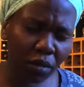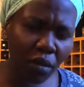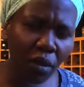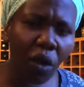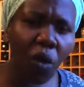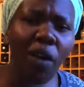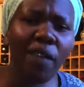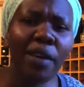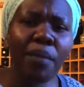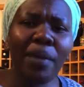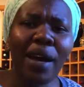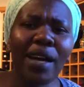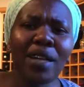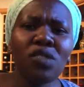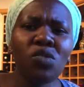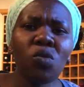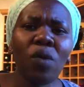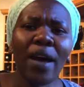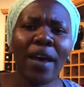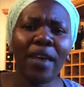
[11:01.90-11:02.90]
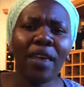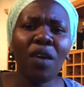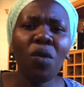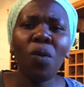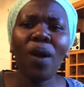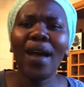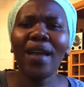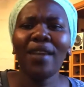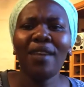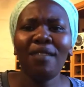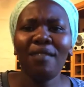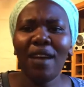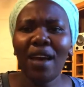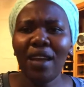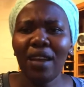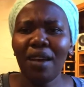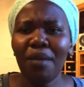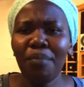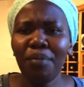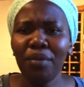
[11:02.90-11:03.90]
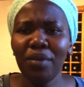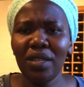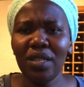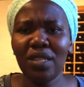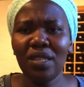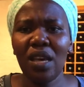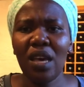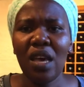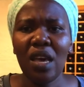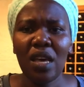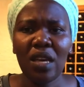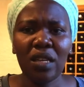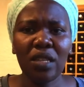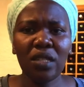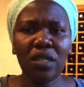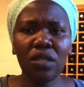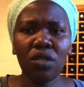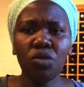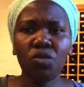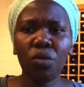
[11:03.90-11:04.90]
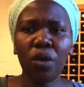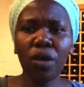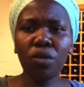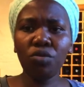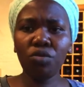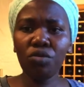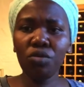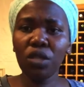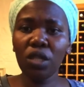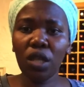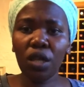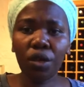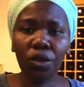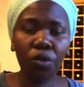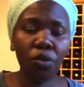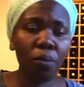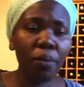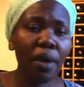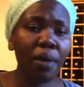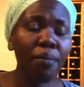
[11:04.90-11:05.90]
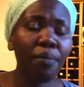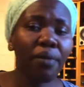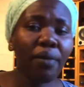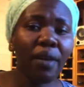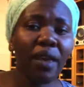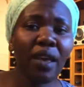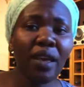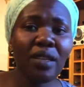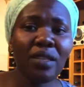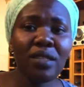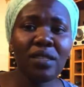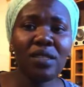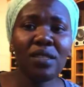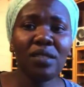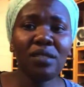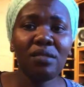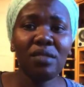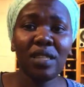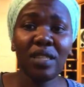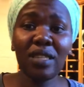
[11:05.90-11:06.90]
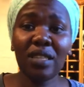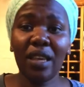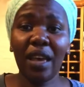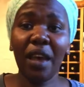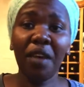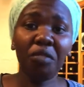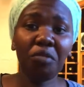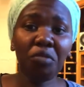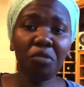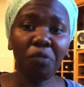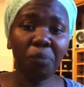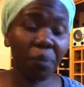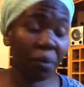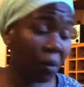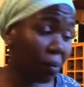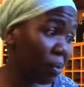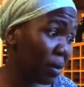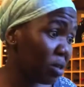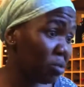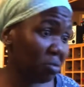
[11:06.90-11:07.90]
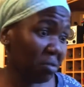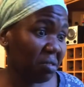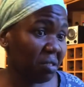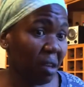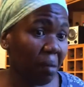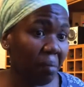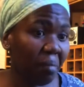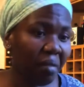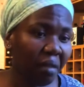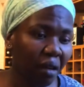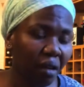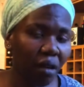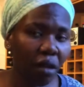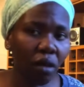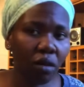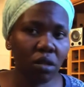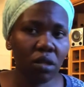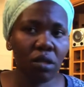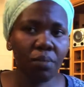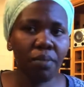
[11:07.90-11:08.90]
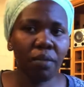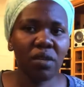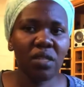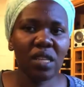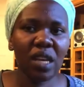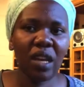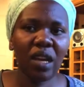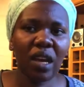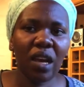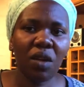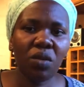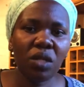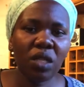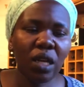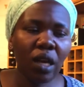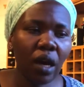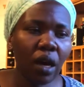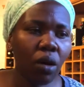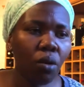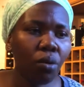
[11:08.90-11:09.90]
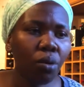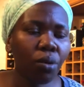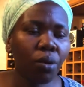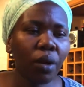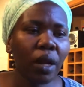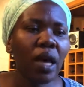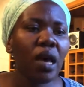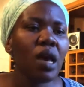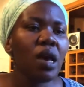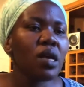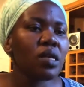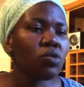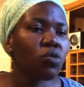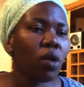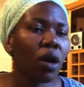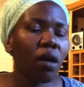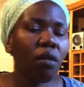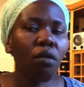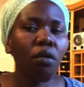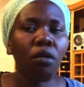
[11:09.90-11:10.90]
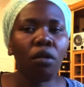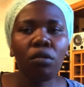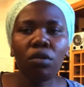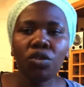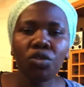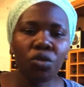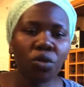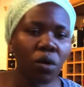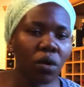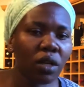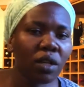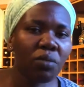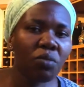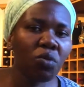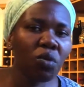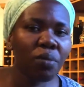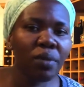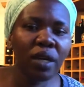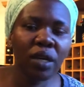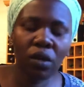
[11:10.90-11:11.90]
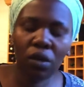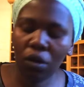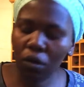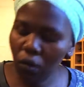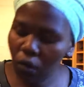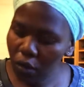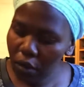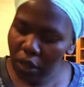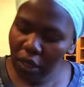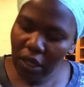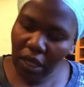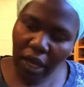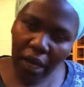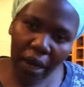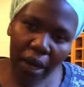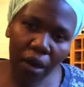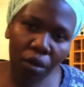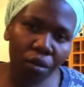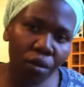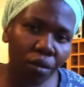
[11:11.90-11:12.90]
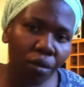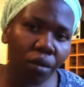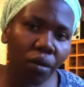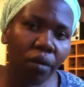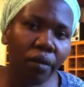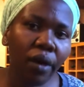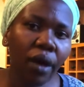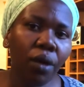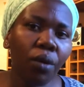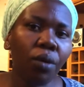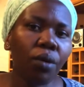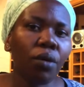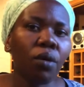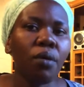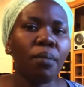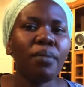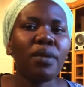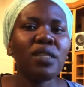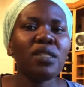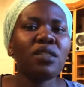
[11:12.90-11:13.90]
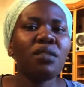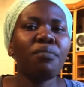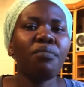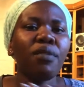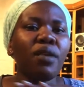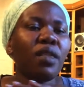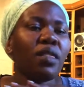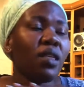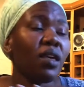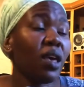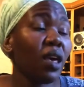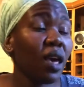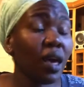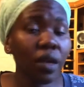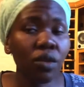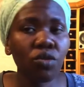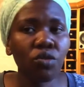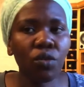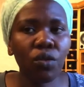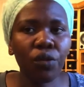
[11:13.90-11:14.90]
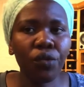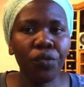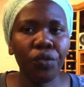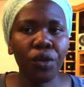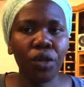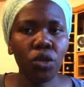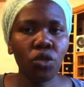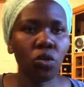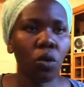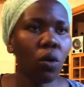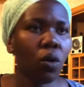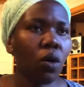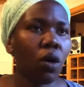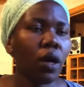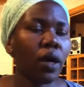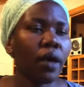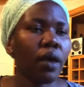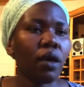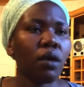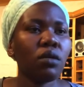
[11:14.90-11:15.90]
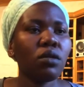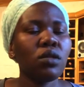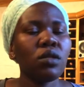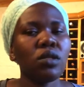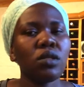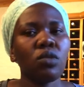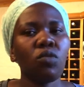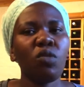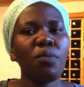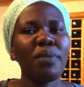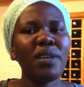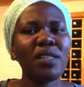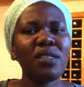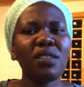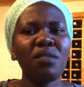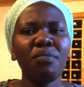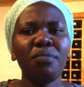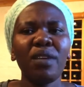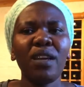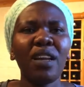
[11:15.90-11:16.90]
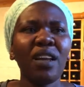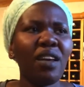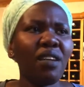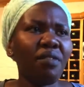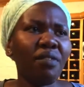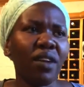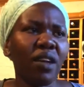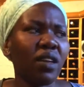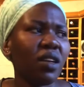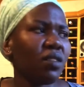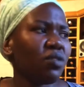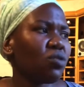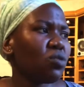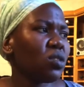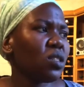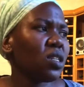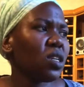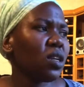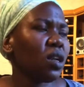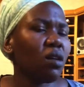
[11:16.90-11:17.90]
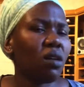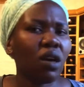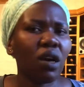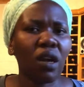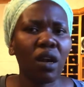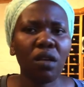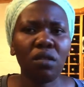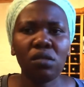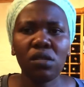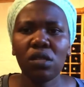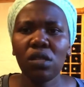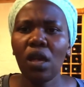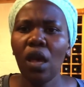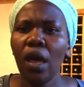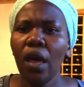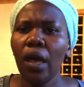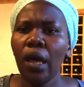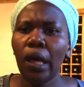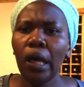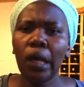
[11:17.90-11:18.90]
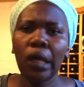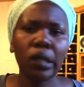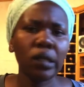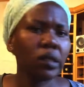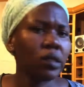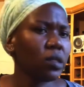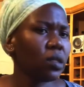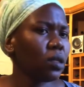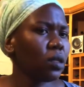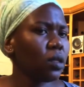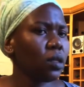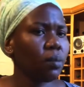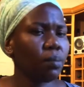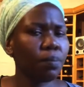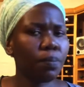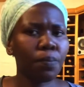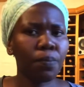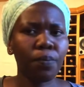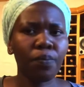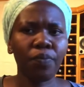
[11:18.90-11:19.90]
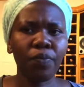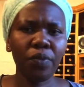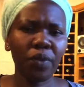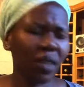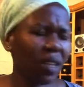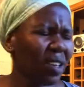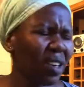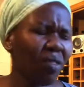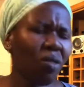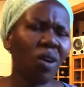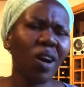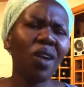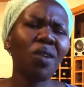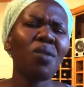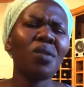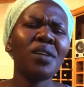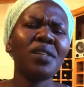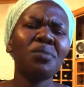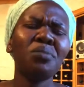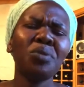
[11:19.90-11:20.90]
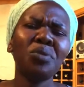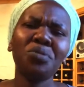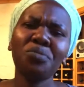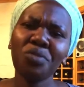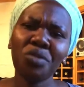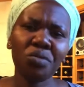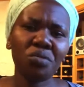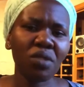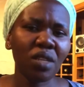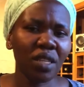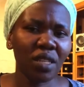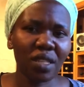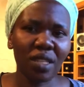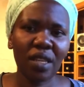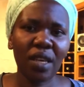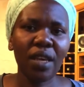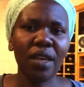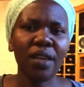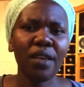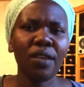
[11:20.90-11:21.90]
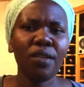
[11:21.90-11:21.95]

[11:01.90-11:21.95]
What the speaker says: mukadzi wake wane vana, because he is going to take you maybe as his kind of property or something else, because anenge auti ndakakurora. So kana ukaona uchirova nemukomana wako, denda angokurova iroro must be the end of it all, girls. We must be clever enough to stand our ground. And ukarohwa nemunhu musungise,